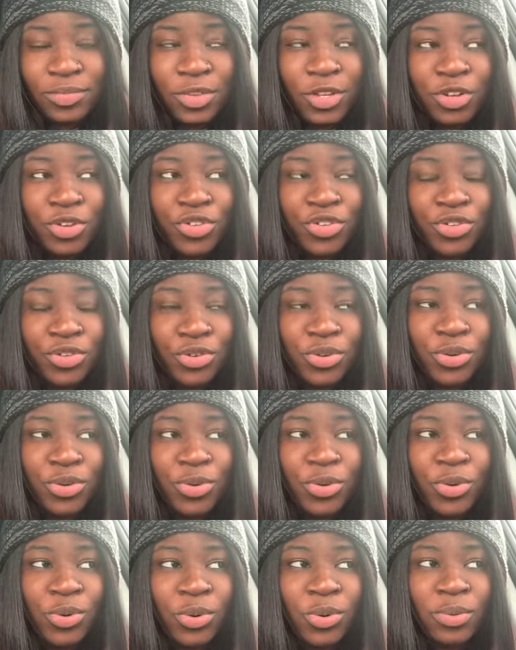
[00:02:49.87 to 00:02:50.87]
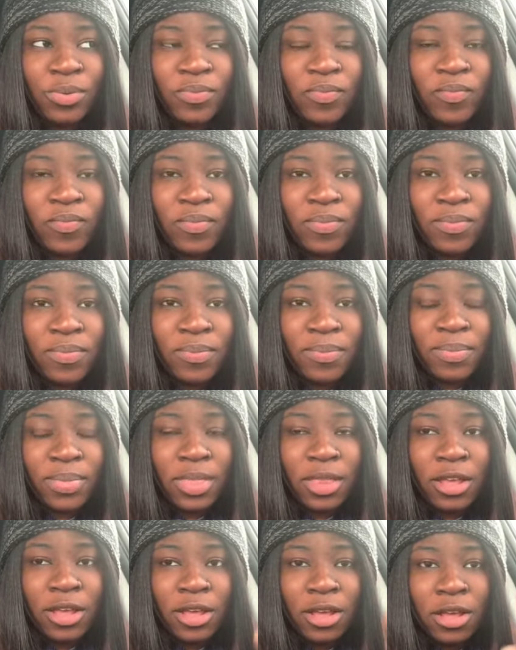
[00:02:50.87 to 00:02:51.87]
to
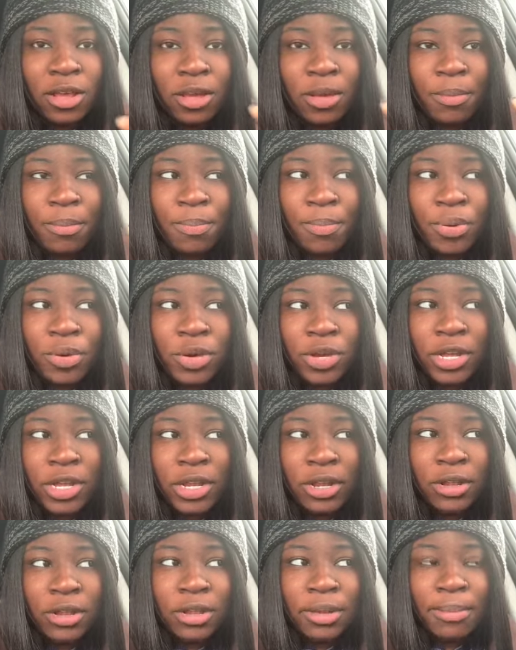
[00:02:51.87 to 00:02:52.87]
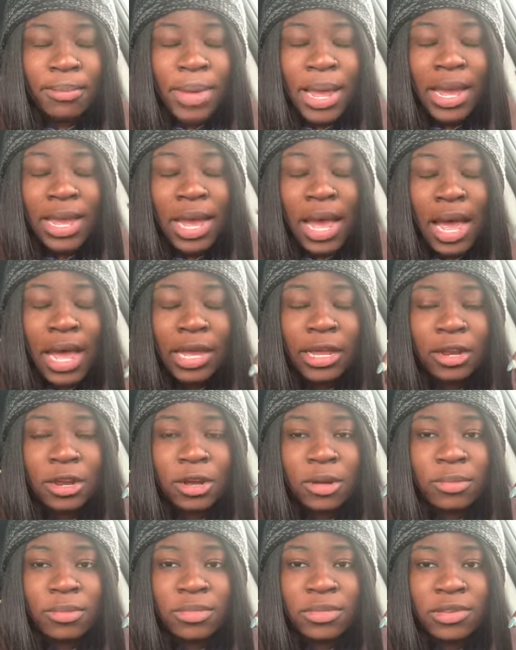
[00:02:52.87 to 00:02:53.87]
put my
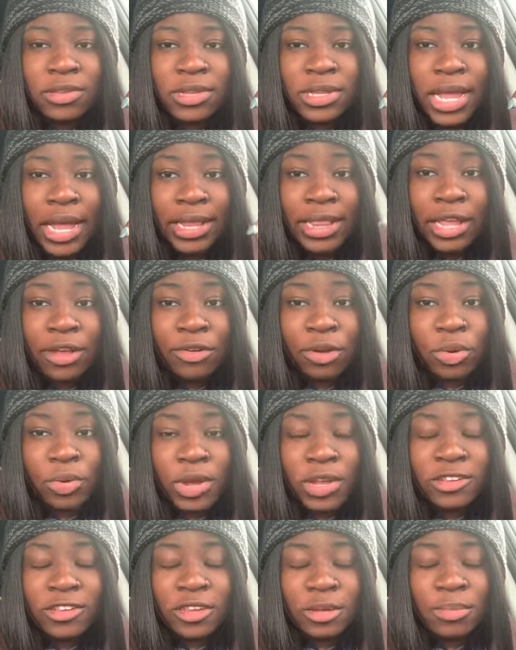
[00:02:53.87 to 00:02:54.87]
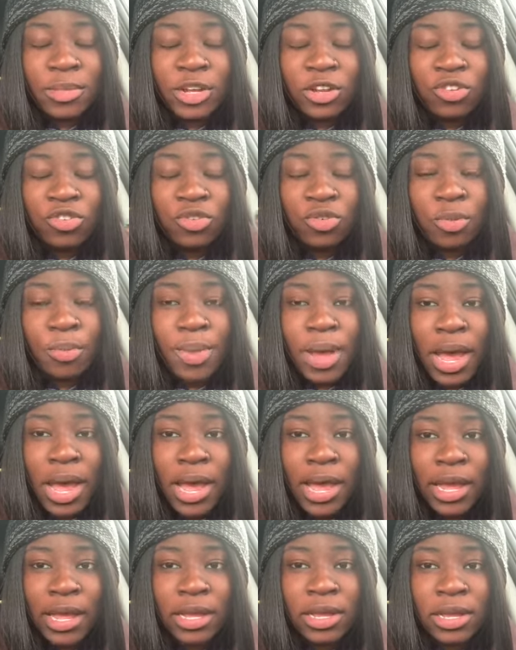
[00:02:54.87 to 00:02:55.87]
items that they requested me to
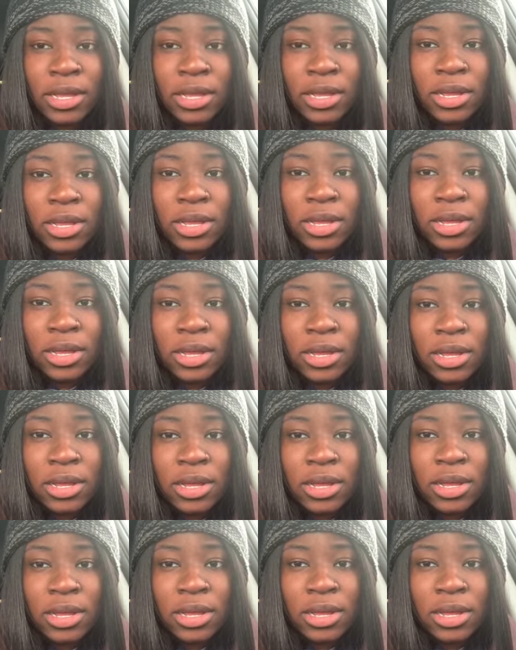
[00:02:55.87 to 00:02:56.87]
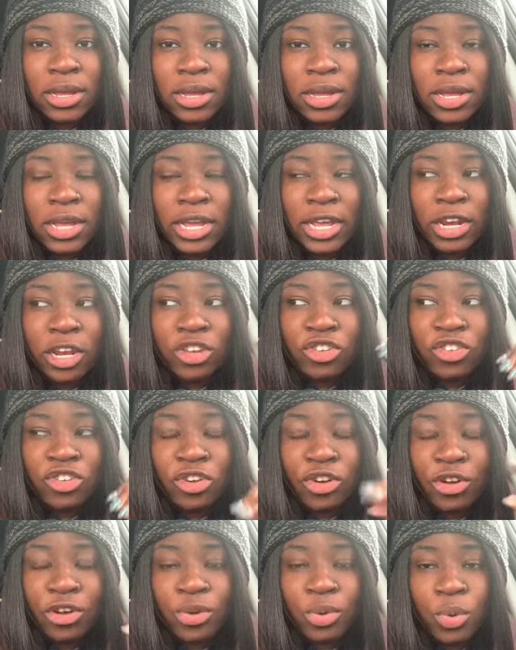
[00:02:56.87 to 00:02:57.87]
buy in a
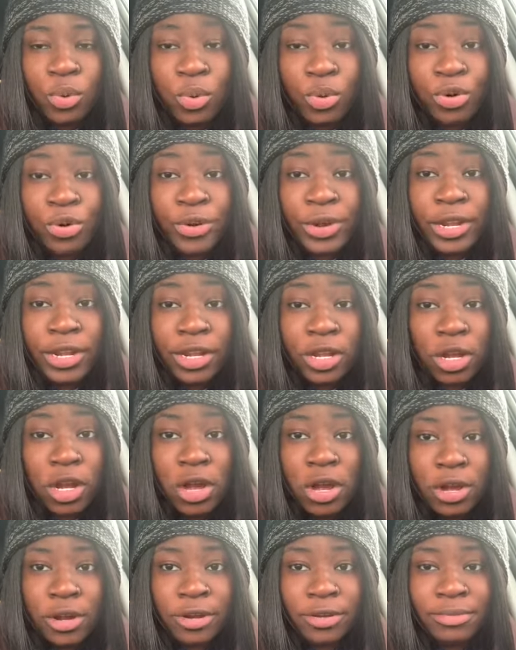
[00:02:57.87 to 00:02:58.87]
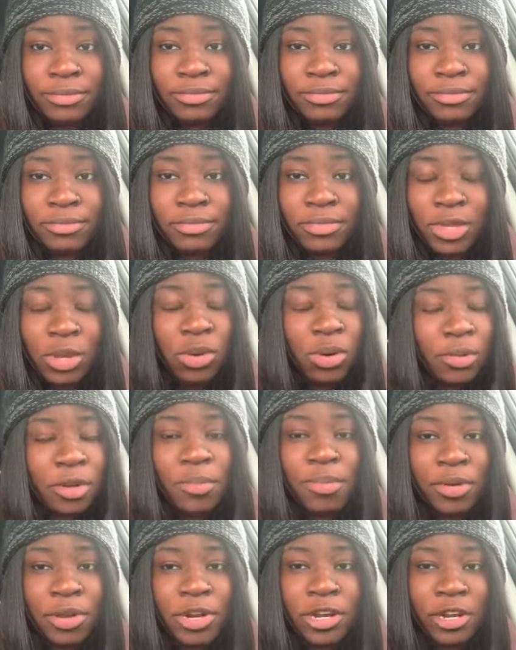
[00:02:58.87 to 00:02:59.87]
certain order in the cart. They want me to
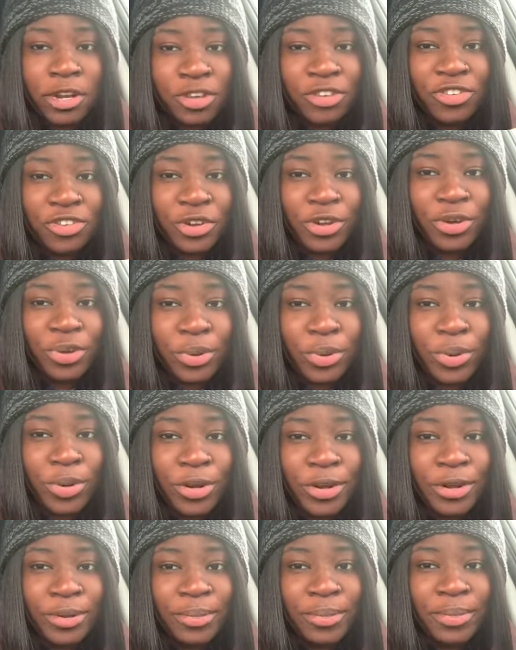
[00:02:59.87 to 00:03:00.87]
put it in a certain order.